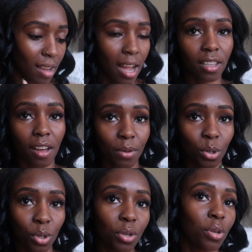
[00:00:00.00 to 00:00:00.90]
I love
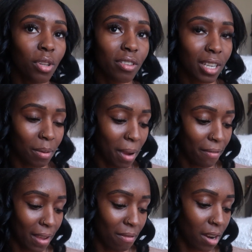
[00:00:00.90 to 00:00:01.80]
Hulu. Hulu is like my
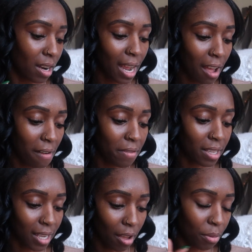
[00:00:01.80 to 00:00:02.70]
favorite. And I have
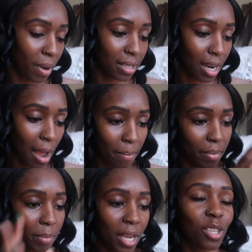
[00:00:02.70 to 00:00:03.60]
the Southwest
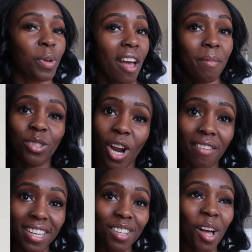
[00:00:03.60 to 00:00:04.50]
app because we have been
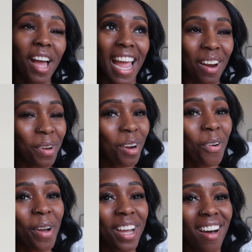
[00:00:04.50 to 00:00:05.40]
traveling a lot and we are
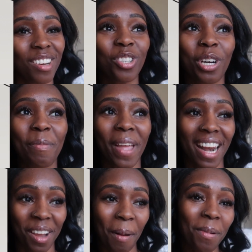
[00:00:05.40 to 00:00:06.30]
going on a trip
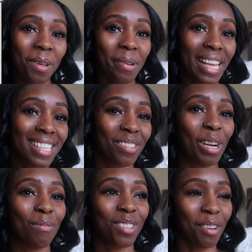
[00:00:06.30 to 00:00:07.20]
in a couple of weeks, which
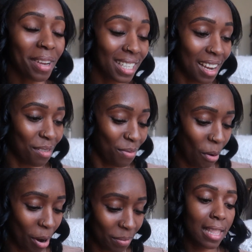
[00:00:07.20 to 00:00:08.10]
I'm so excited
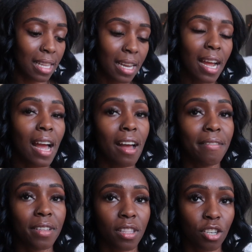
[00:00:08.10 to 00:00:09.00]
for. And then I
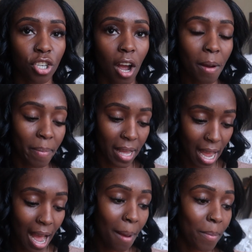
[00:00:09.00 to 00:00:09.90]
have the Shop
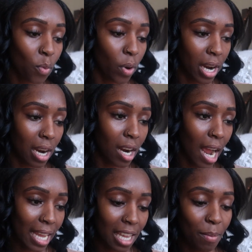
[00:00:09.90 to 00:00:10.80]
app where
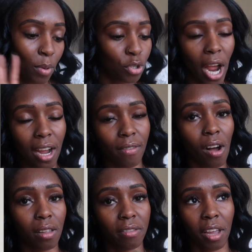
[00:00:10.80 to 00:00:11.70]
I keep track of
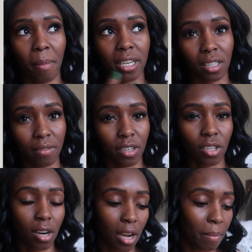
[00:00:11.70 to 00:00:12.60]
all of like my deliveries
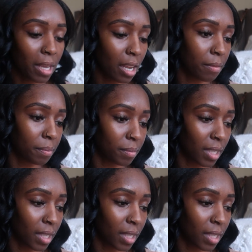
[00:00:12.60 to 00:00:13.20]
that are coming in.